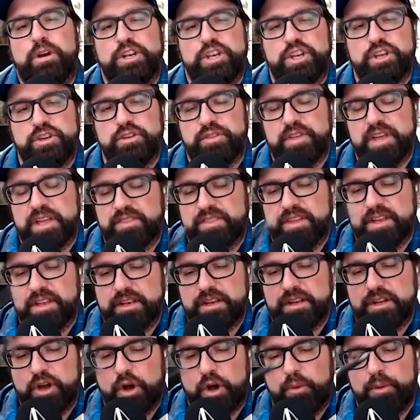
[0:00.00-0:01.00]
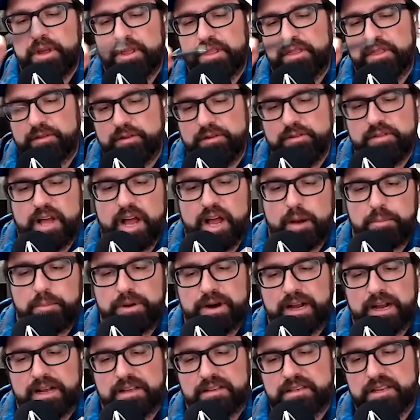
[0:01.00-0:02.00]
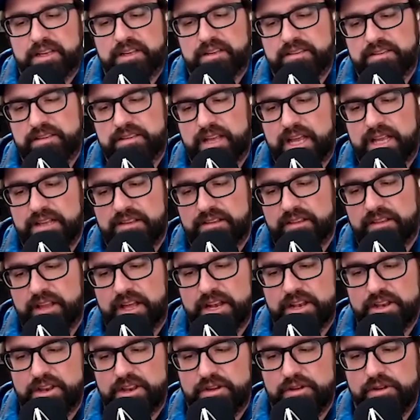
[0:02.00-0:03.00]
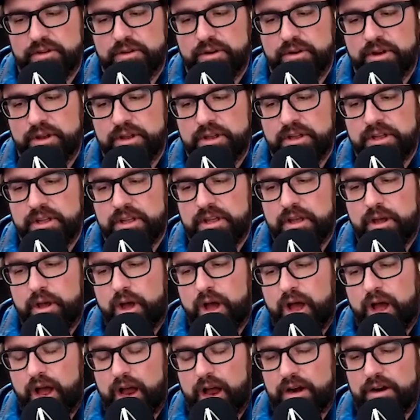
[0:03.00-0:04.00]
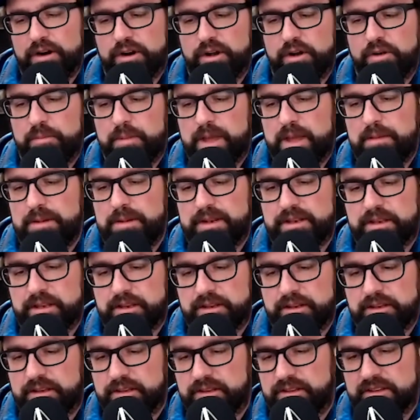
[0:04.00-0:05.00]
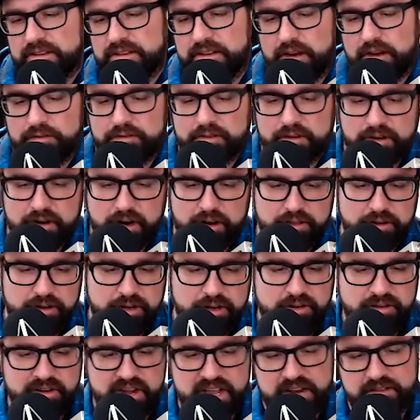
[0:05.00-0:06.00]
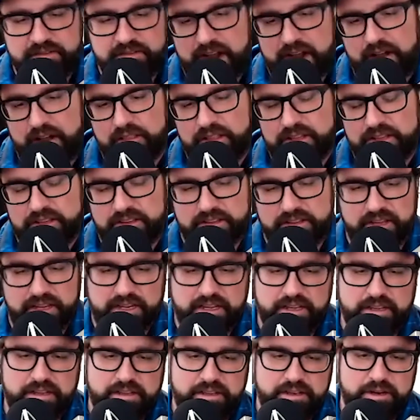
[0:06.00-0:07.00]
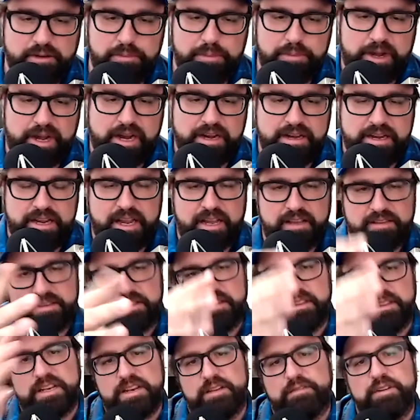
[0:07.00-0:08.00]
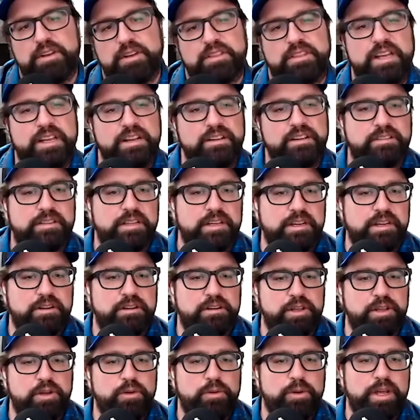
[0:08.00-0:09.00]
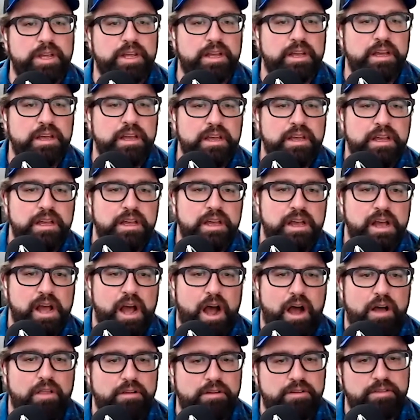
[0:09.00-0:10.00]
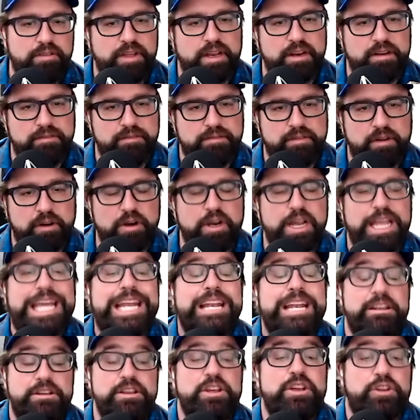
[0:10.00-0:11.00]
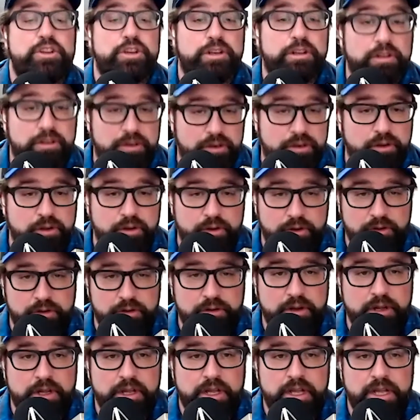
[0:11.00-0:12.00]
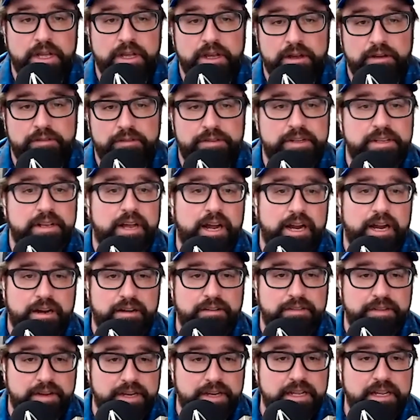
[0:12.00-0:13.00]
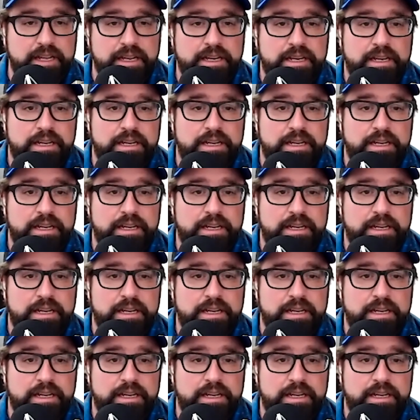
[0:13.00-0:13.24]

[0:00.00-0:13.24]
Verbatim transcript: Or do you think that going through that process has led you, I don't know, maybe to discover other creative outlets like your podcast and the different things that you're doing other than or in addition to photography